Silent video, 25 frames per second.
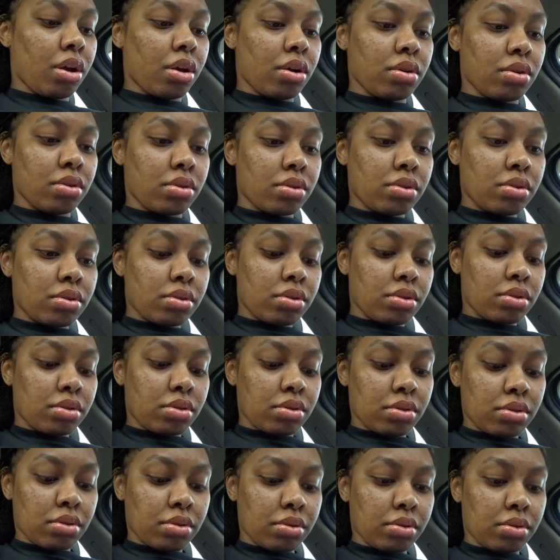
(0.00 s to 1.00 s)

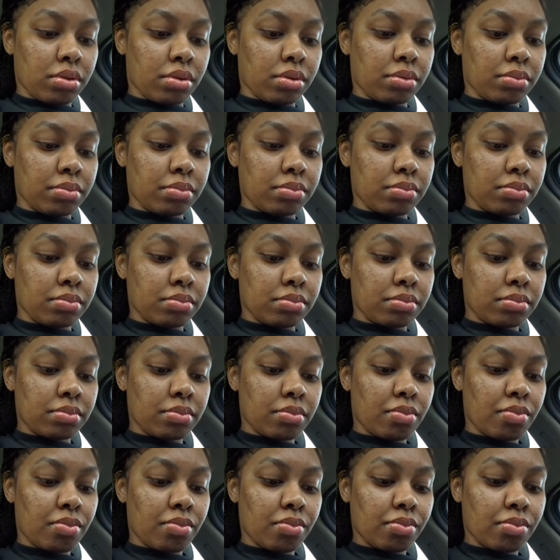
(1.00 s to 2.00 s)

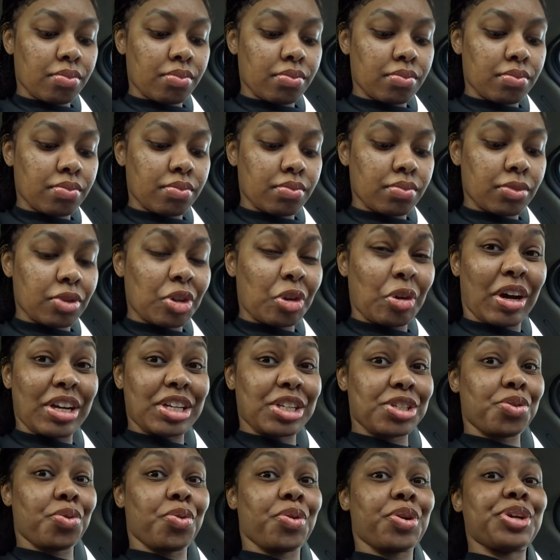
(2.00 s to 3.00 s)
Um, I
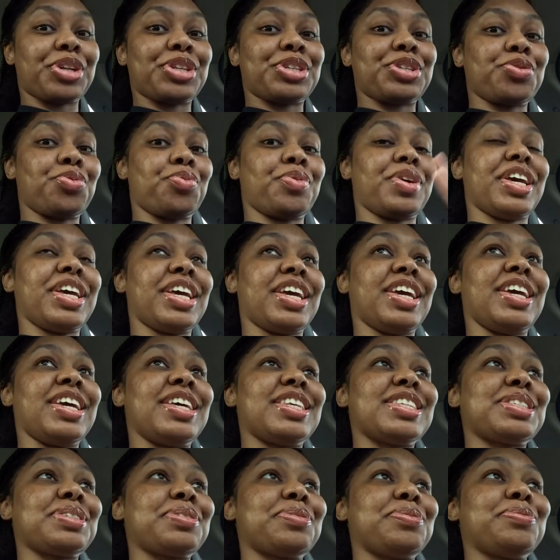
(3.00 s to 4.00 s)
just ordered two
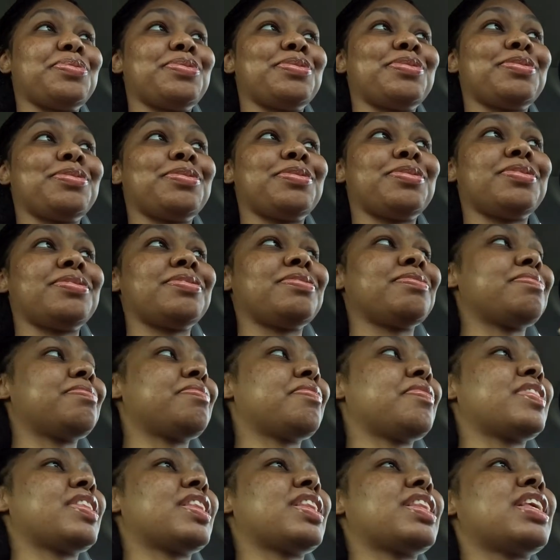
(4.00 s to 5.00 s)
wigs.
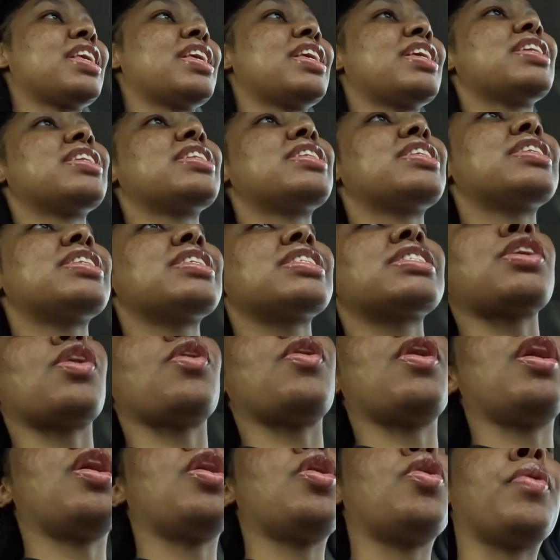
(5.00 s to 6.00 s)
Um,
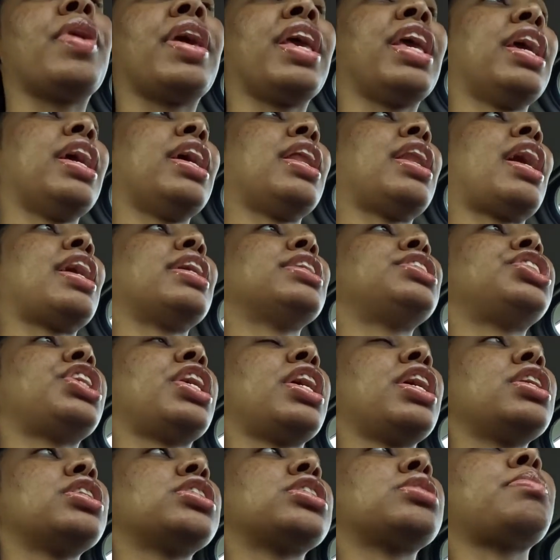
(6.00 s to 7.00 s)
so, oh, and I
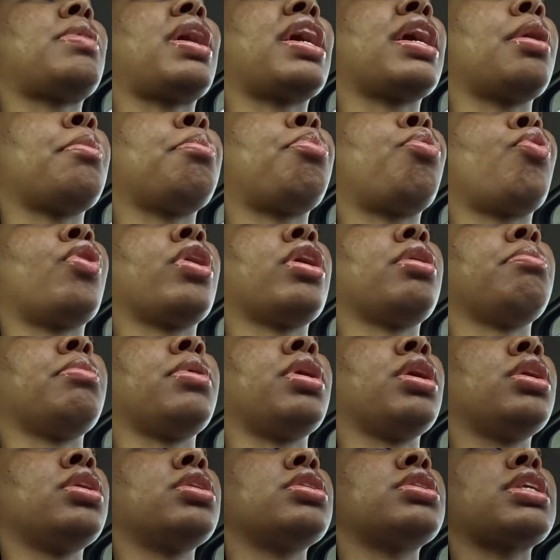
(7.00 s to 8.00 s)
changed my
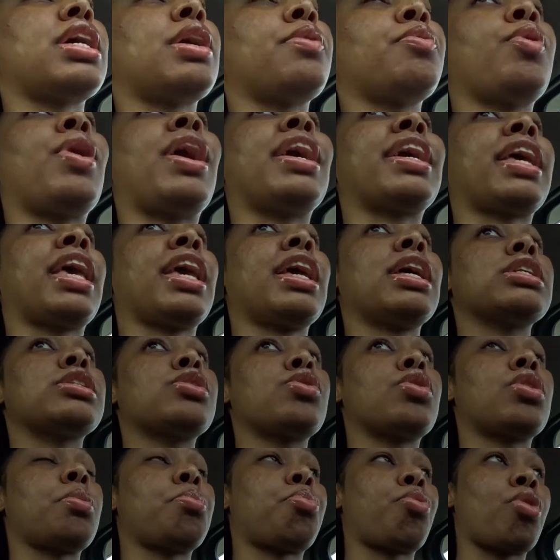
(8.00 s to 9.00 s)
appointment. I, well, I
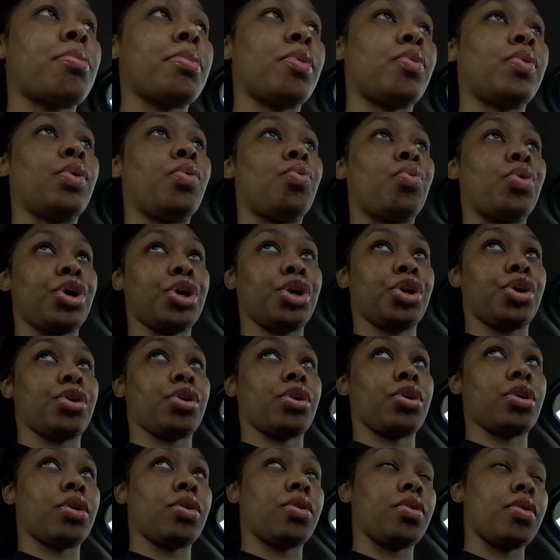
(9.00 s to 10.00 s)
canceled appointment with one
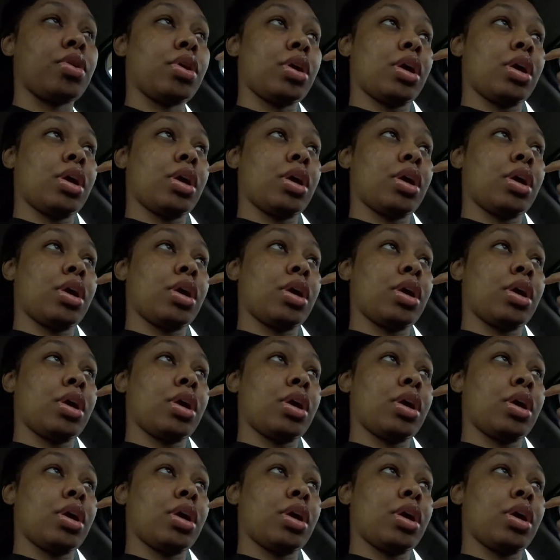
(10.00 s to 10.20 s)
girl